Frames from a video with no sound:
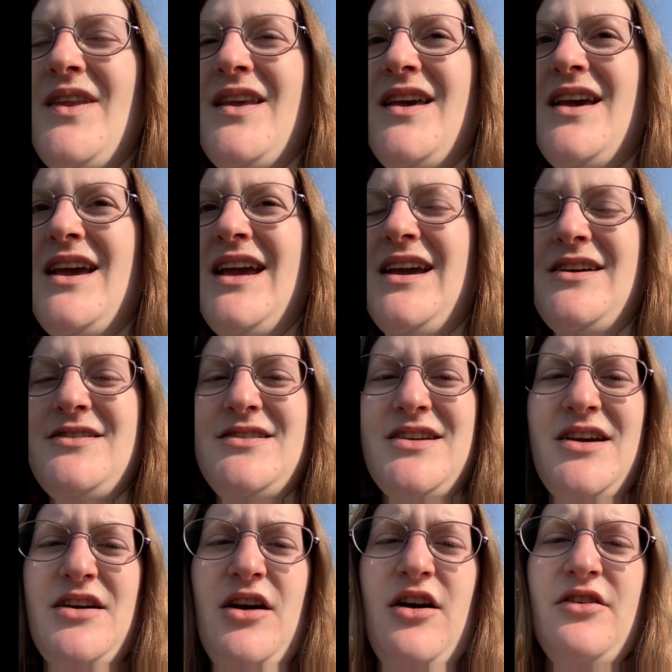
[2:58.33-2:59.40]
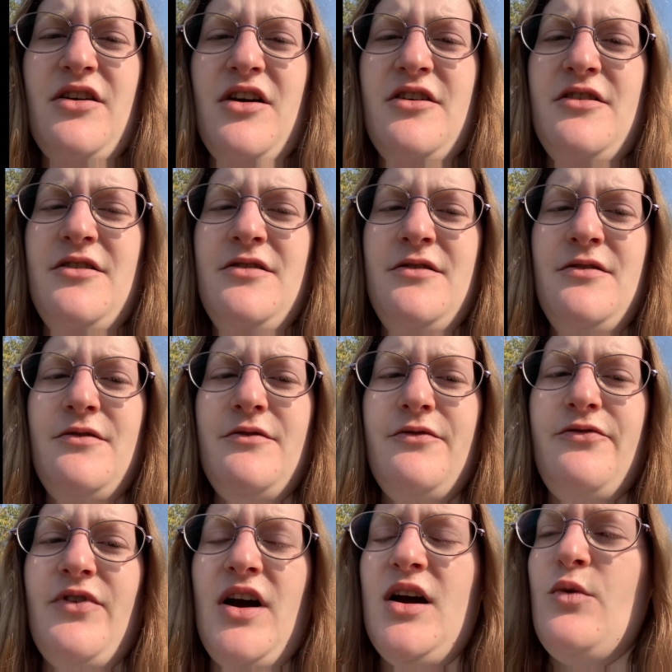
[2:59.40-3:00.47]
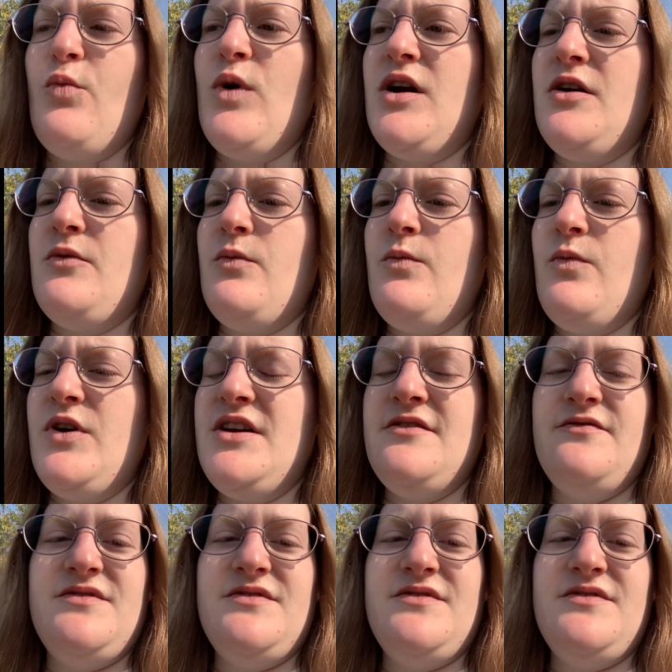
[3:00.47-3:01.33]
on our farm, where we've